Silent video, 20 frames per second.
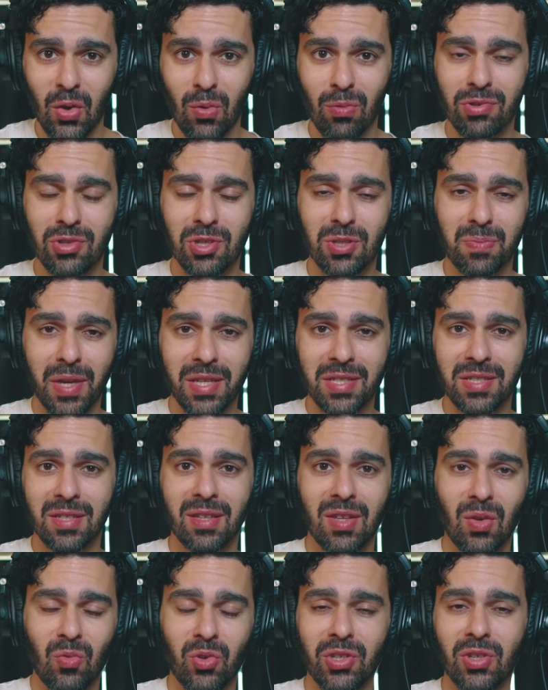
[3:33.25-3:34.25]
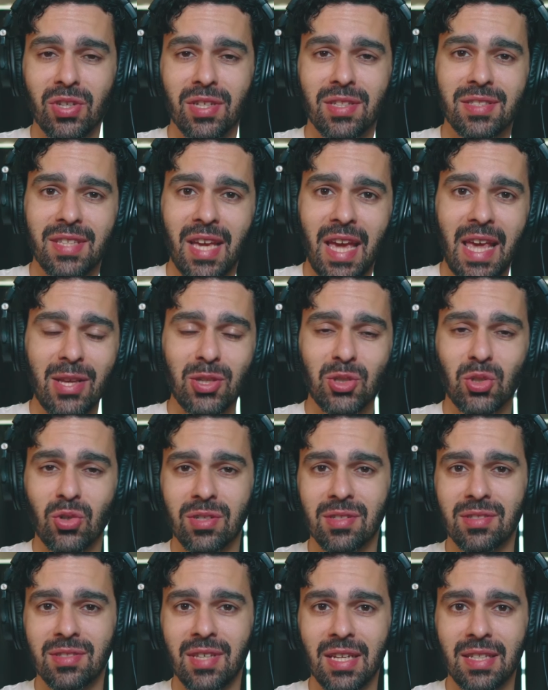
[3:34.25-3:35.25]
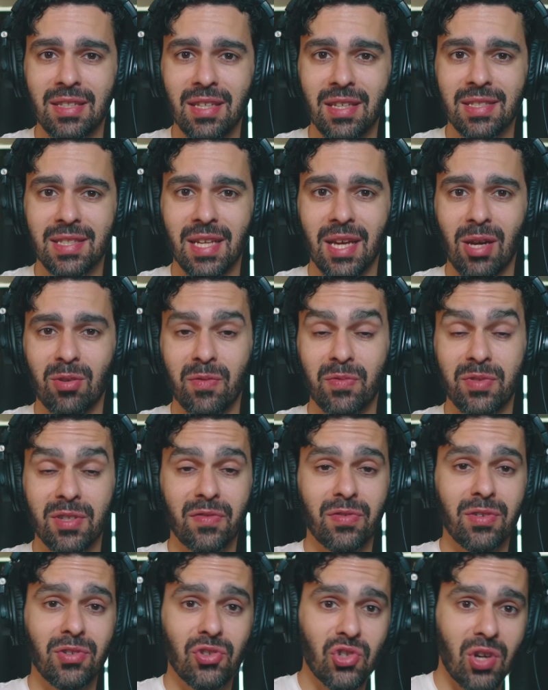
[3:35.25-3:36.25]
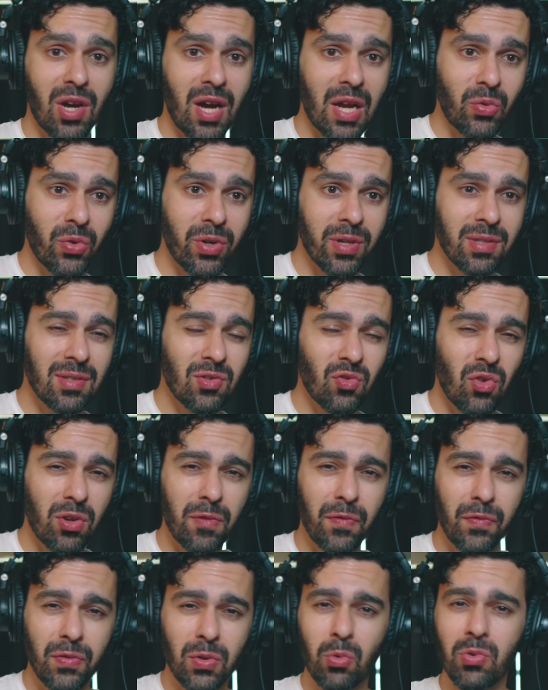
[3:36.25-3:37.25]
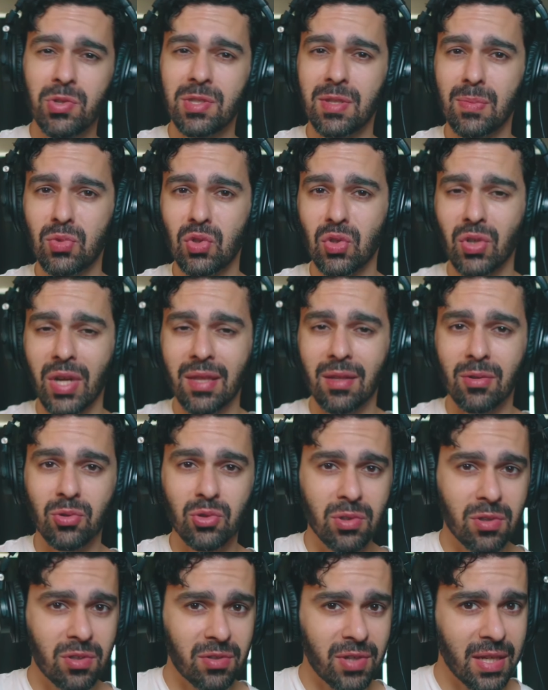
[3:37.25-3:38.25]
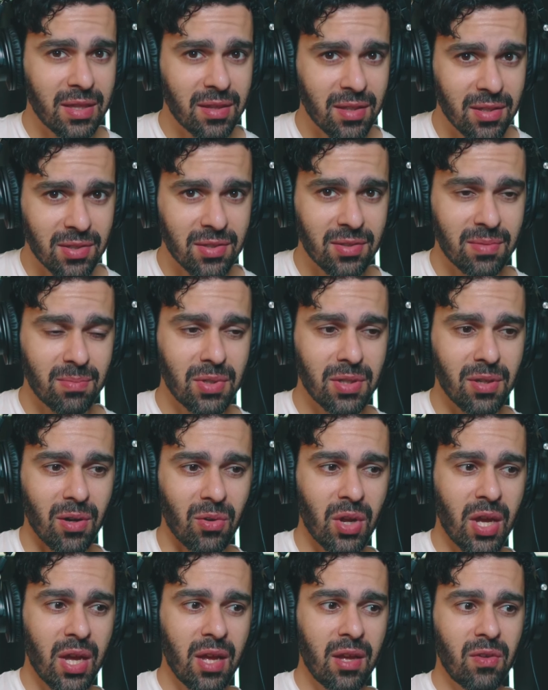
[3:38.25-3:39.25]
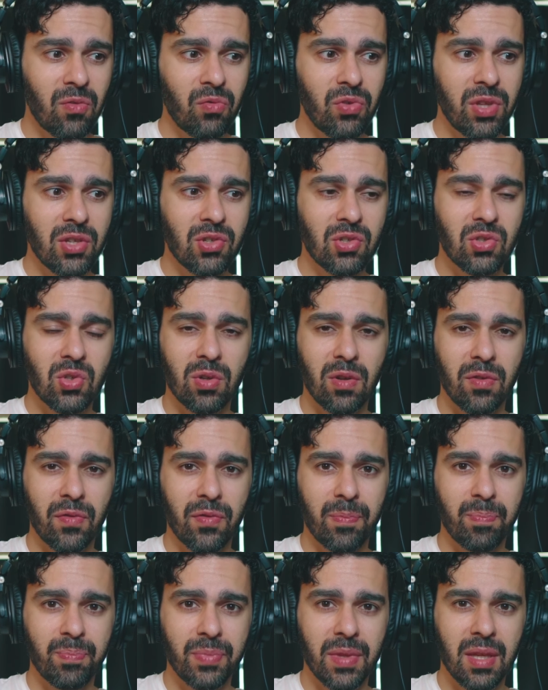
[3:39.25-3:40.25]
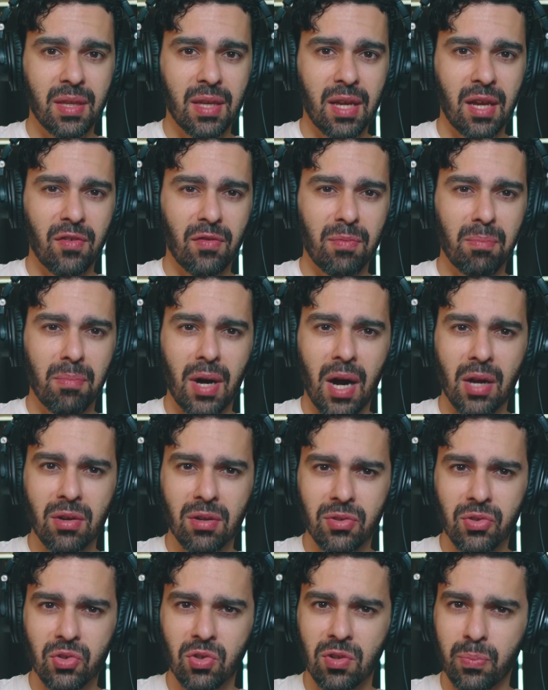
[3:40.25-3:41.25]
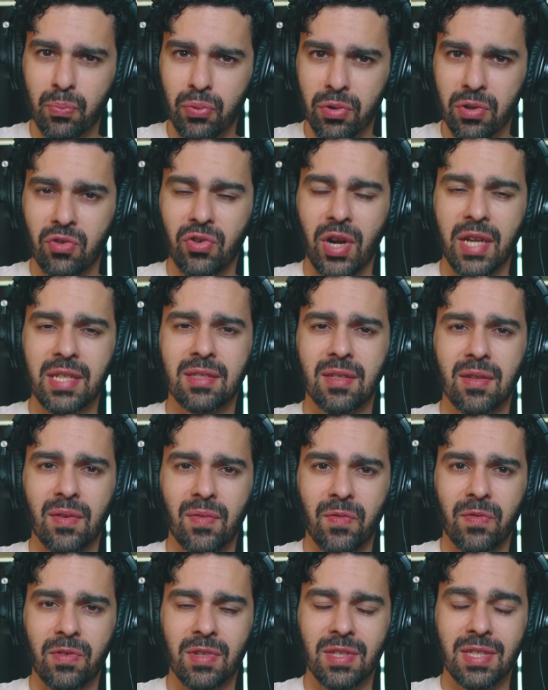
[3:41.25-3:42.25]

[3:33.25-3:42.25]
which is basically where you can take certain techniques out of different genres and try to fuse them together to create this, really sort of kind of modern, sort of progressive